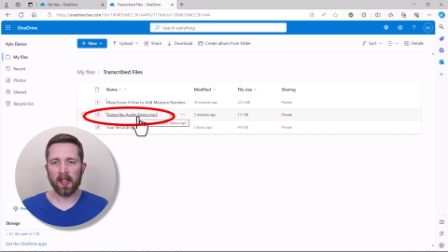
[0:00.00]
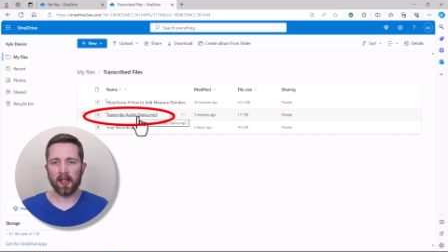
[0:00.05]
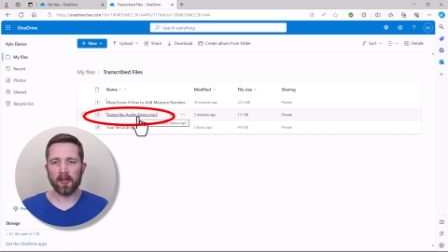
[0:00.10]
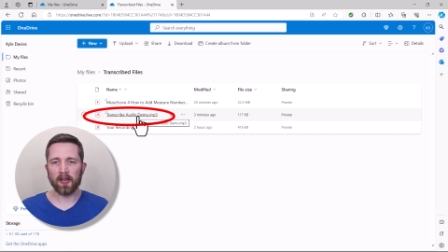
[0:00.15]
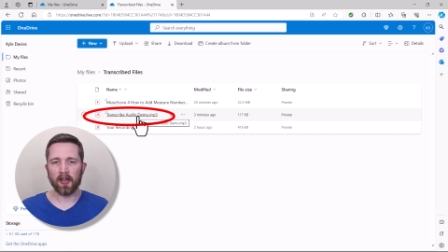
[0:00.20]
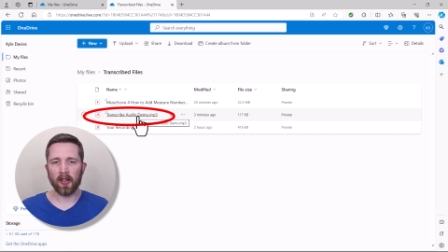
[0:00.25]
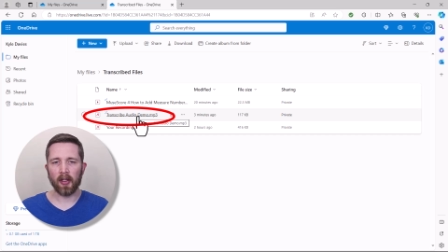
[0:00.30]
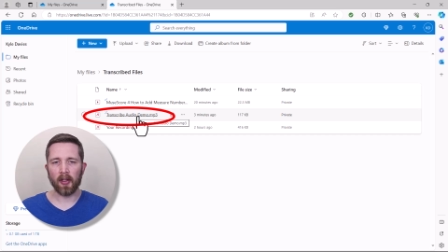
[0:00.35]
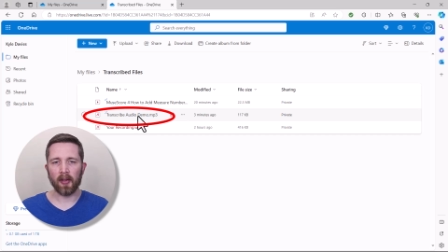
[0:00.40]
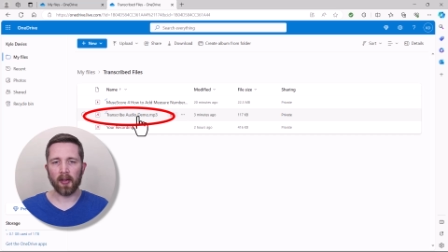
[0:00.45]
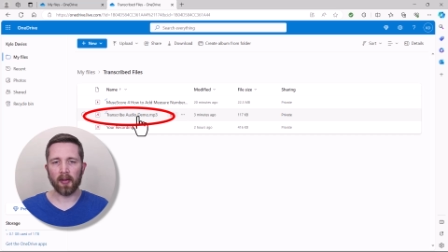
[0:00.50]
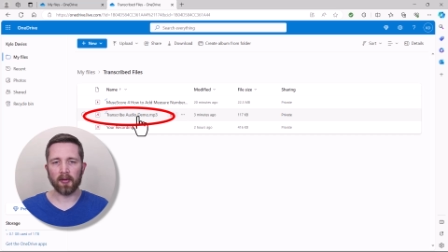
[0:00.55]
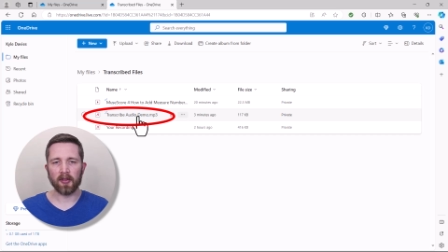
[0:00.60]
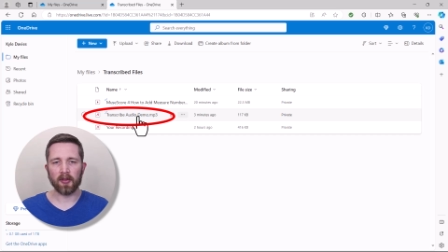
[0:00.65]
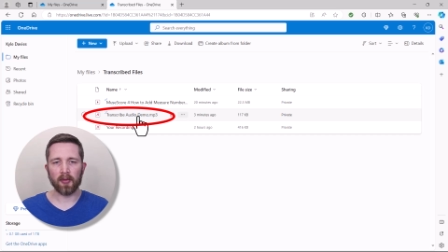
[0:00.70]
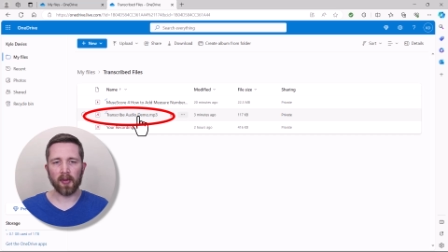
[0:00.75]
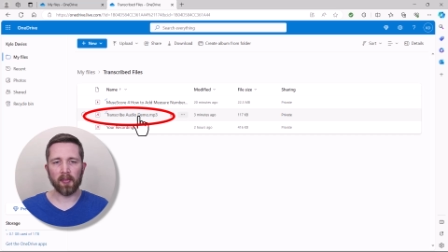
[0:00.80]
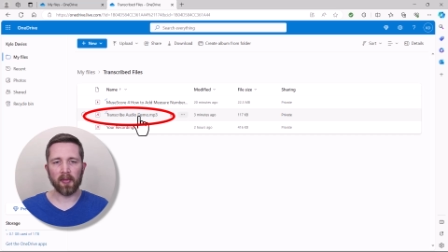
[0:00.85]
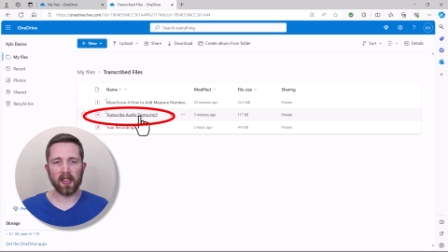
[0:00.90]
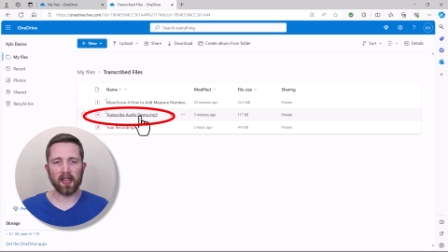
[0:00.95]
So it was
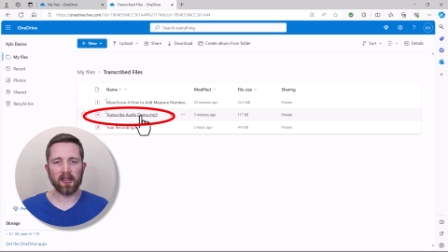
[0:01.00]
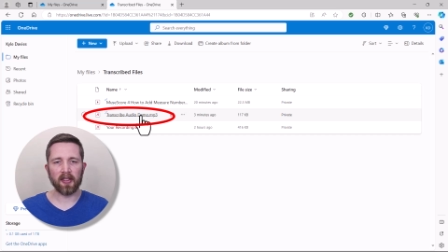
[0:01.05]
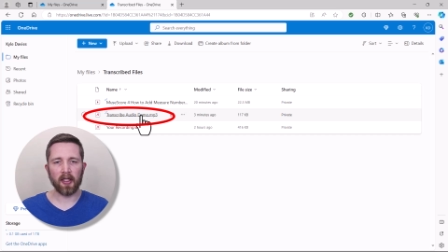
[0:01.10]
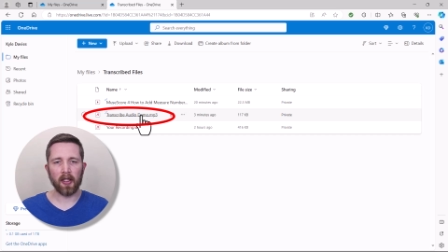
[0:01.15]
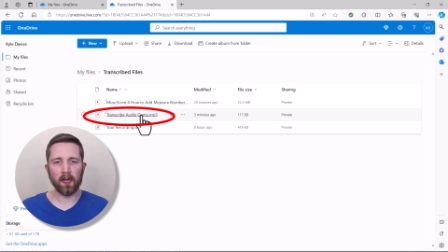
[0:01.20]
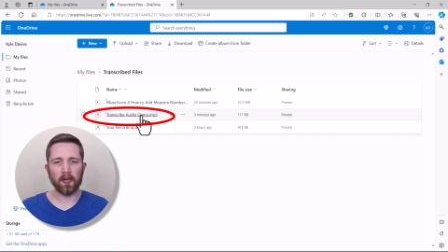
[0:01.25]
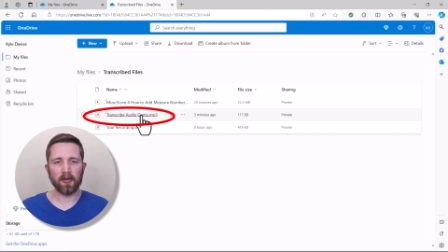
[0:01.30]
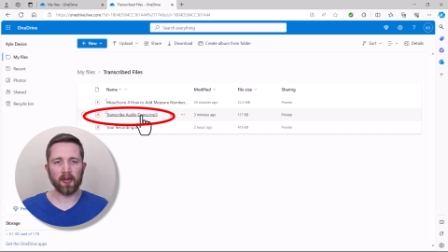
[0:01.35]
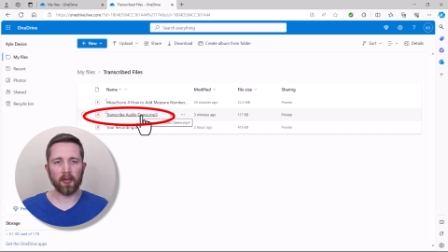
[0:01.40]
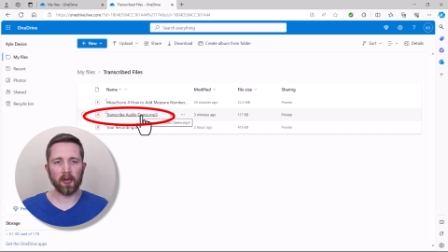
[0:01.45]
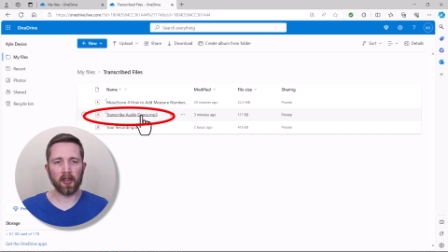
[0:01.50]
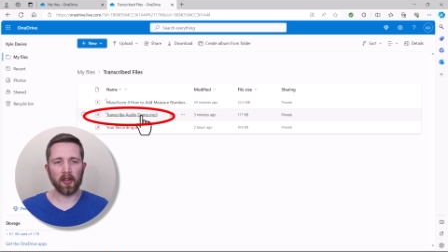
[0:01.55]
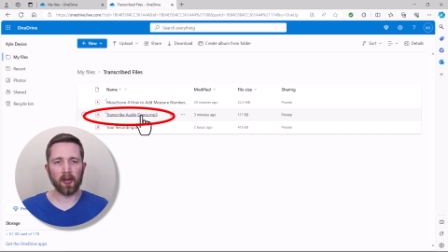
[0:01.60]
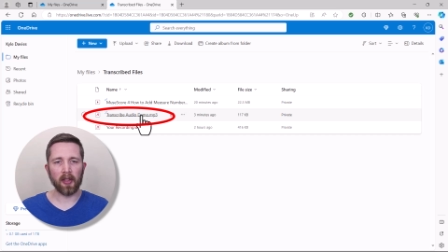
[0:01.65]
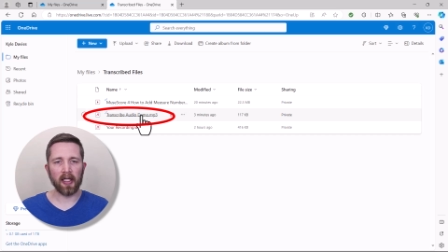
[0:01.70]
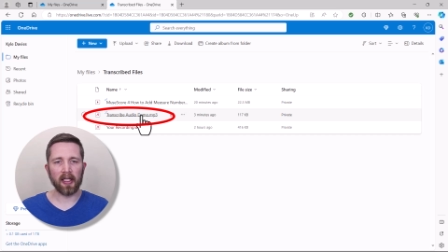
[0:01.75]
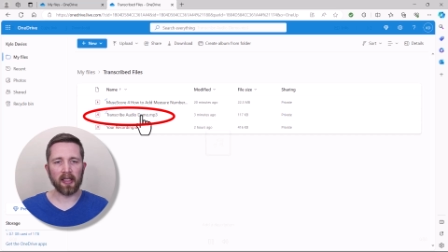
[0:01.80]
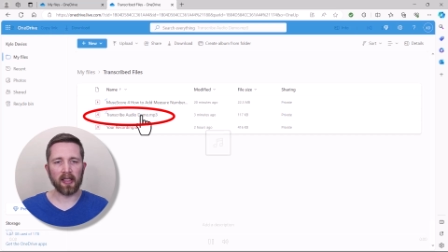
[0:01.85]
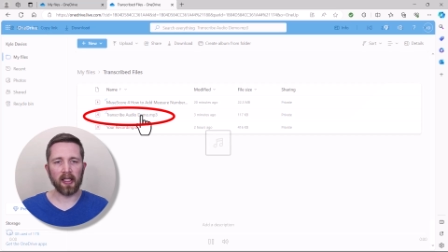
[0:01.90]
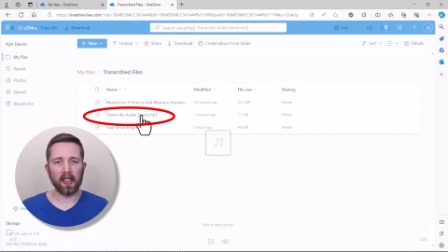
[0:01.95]
3 minutes ago, so I'm going to go
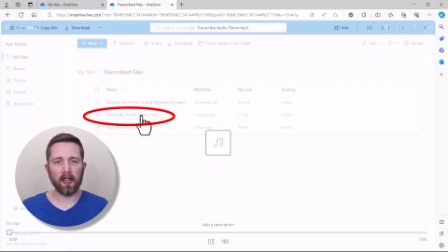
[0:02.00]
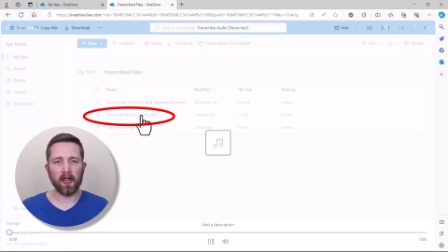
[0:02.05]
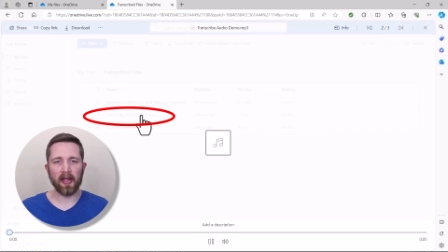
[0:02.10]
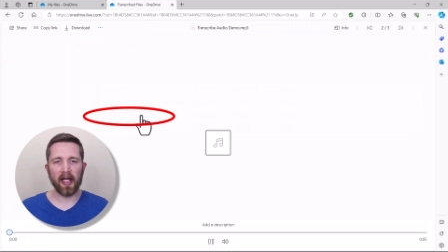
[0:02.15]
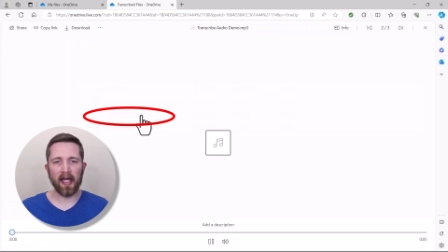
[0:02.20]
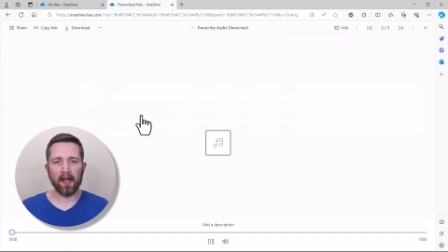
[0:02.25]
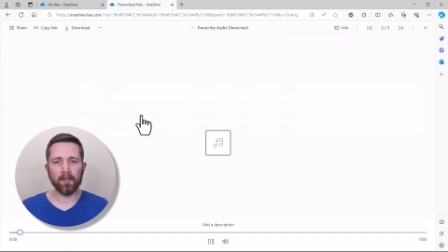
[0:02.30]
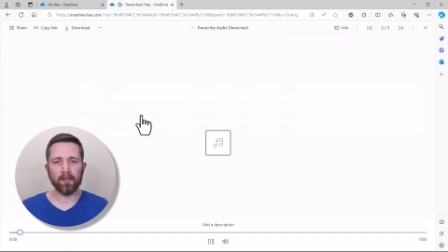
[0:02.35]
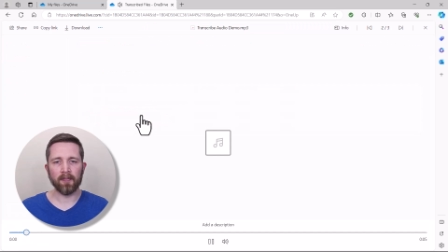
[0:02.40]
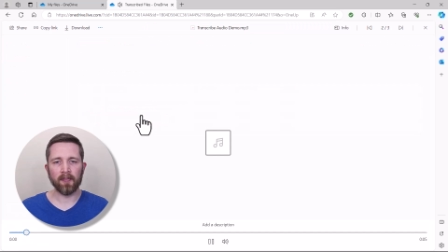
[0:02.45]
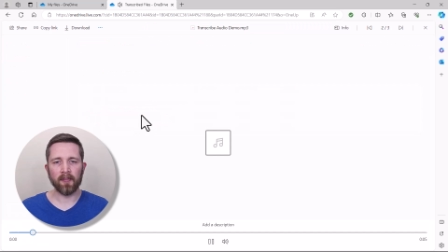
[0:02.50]
ahead and click on that.